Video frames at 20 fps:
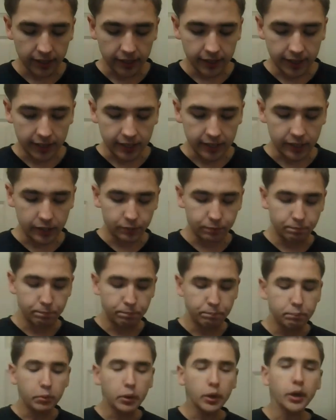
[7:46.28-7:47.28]
this
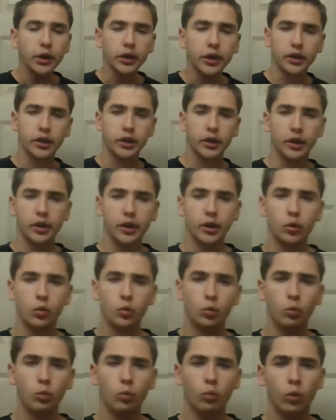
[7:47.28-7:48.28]
book
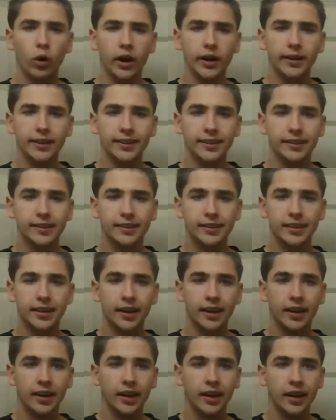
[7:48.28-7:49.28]
was
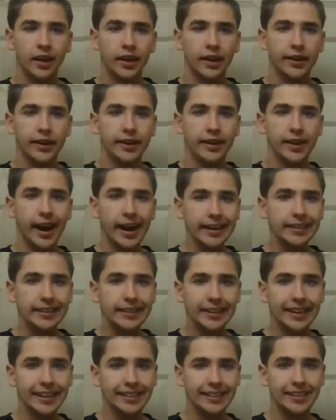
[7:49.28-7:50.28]
not
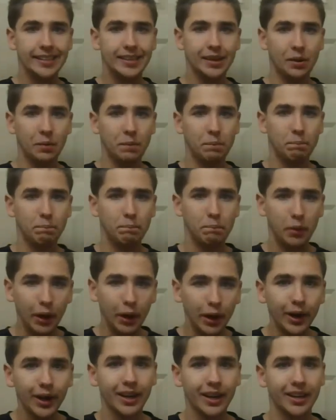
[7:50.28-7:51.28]
just a
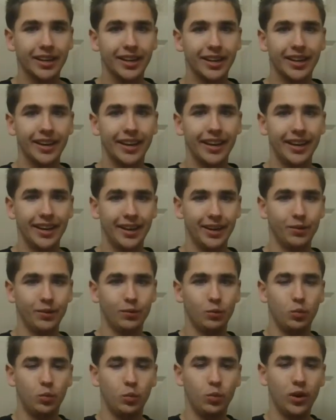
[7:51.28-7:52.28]
book, it
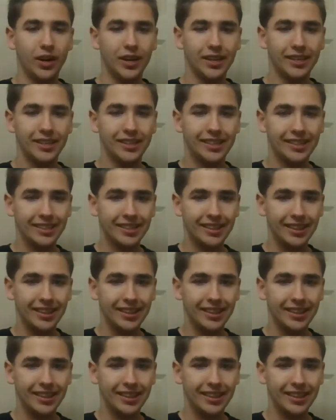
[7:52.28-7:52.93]
was